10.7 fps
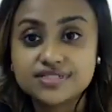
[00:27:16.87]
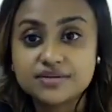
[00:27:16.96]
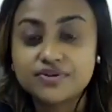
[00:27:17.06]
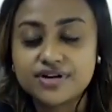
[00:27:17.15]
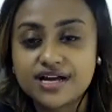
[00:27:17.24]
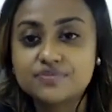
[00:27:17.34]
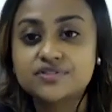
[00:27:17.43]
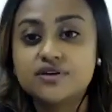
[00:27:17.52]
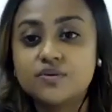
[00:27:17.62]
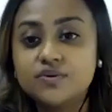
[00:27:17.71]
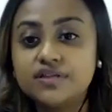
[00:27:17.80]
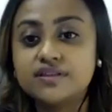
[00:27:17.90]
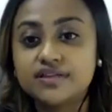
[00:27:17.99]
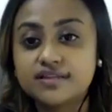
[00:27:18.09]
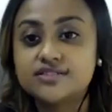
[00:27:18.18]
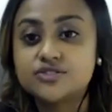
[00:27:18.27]
and perhaps the only thing
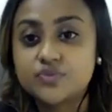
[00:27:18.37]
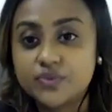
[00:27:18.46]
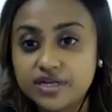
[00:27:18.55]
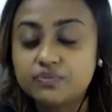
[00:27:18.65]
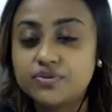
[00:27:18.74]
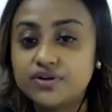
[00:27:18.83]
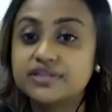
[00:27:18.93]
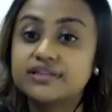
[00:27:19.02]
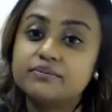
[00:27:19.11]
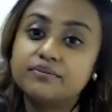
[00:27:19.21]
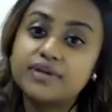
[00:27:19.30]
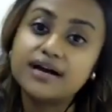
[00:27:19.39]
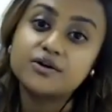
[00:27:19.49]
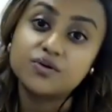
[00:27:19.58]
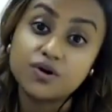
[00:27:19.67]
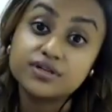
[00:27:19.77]
that's really pulling them back
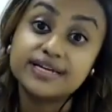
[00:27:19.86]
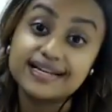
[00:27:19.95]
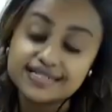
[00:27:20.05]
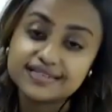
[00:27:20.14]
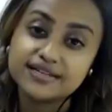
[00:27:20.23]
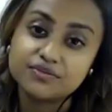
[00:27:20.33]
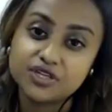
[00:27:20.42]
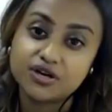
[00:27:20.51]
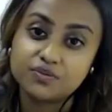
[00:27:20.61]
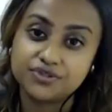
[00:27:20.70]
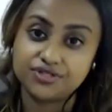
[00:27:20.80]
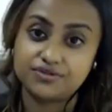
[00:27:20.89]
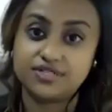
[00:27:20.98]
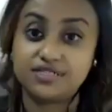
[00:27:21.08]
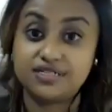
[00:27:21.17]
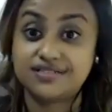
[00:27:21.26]
or not getting them the
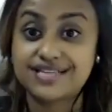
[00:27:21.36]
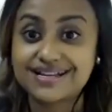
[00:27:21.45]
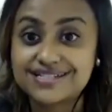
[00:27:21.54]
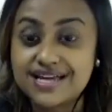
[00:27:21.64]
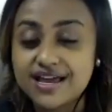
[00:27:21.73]
opportunities that